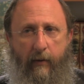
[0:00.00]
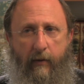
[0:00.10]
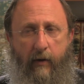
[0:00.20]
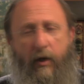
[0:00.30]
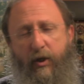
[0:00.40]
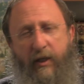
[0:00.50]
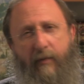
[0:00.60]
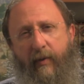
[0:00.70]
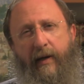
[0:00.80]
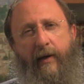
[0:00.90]
not
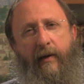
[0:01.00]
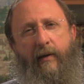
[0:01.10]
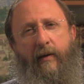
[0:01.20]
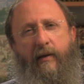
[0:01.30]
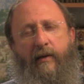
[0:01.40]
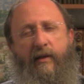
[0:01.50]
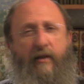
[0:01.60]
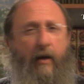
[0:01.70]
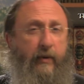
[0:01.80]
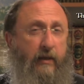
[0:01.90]
just by
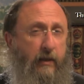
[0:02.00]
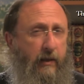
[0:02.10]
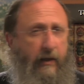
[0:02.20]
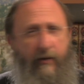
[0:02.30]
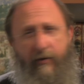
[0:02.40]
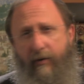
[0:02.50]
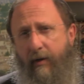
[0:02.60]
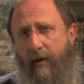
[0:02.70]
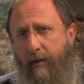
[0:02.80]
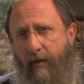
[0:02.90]
stopping to slander
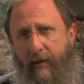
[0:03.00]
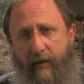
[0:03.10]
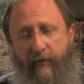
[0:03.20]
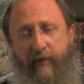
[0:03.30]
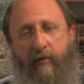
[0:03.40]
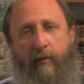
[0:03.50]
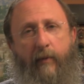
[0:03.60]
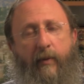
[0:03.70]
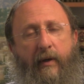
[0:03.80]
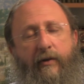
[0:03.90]
the land of Israel,
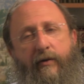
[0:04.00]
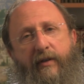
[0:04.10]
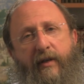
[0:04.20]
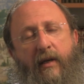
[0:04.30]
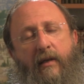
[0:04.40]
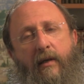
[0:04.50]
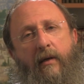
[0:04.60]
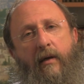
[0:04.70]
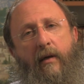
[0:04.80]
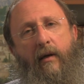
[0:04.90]
but by understanding
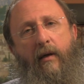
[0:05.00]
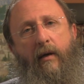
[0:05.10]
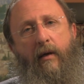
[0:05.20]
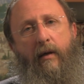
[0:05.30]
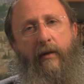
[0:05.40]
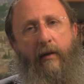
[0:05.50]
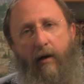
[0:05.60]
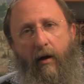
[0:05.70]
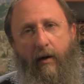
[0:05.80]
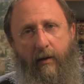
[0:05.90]
the
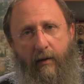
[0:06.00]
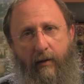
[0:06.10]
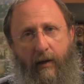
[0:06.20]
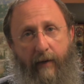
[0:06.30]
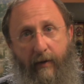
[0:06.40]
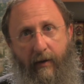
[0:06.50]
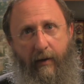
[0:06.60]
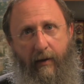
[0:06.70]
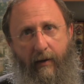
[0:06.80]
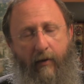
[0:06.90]
lock and the
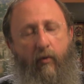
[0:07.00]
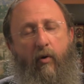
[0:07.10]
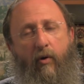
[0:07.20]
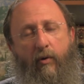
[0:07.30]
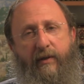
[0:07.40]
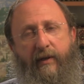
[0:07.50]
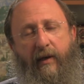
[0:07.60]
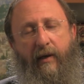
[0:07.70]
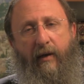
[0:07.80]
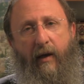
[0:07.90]
key and who holds the
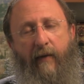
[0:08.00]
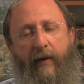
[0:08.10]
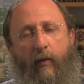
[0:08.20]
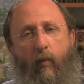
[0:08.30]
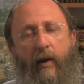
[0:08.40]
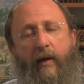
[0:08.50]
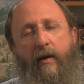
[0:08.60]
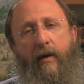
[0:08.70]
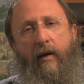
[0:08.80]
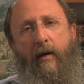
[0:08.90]
key, and that when